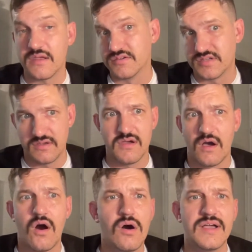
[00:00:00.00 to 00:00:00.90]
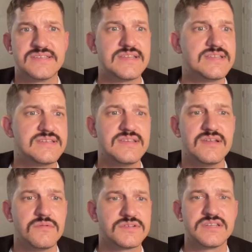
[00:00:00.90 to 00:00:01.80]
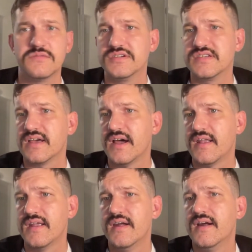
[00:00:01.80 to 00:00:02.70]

was all SEC, was he not?